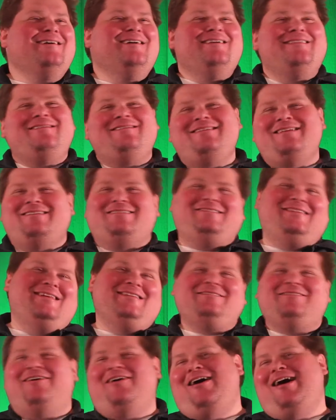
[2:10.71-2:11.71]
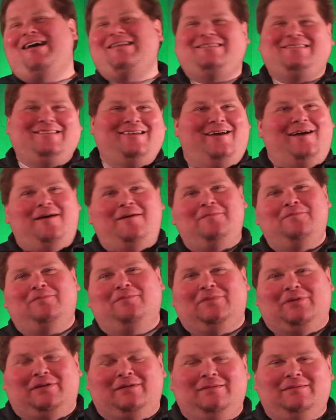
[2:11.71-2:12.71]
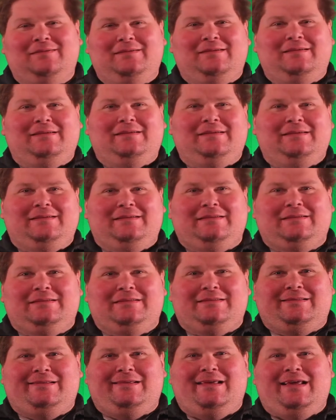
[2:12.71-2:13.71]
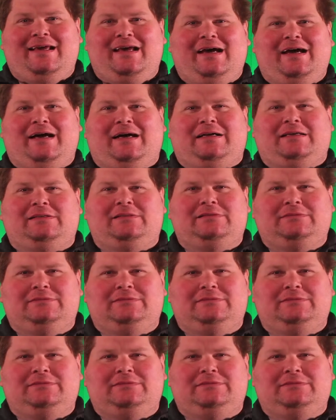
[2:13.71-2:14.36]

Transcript: this is awesome. So, yeah.